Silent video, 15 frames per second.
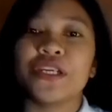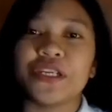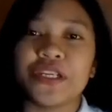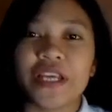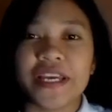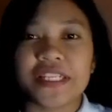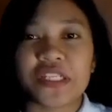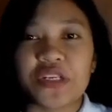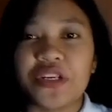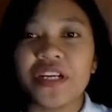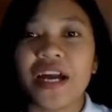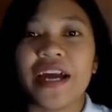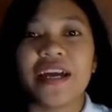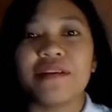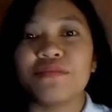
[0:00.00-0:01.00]
Good day, sir.
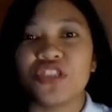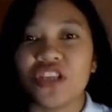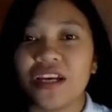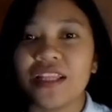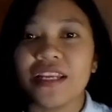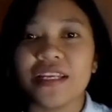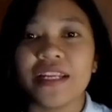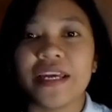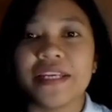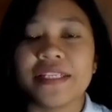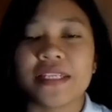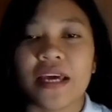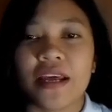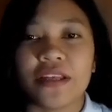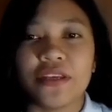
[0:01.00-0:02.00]
I am Jonalyn
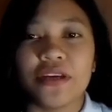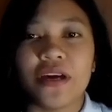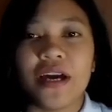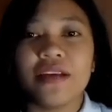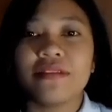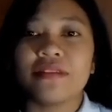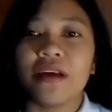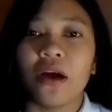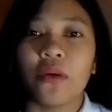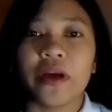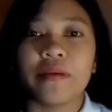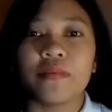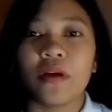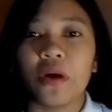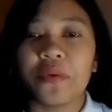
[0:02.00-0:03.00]
and now I
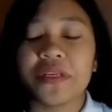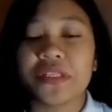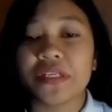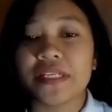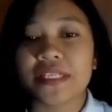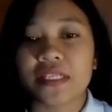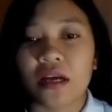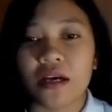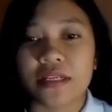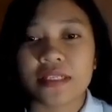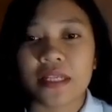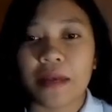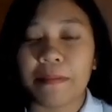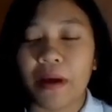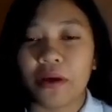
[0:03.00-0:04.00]
am going to
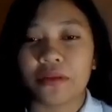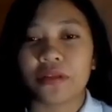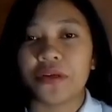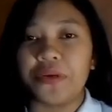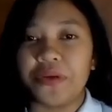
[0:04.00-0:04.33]
discuss about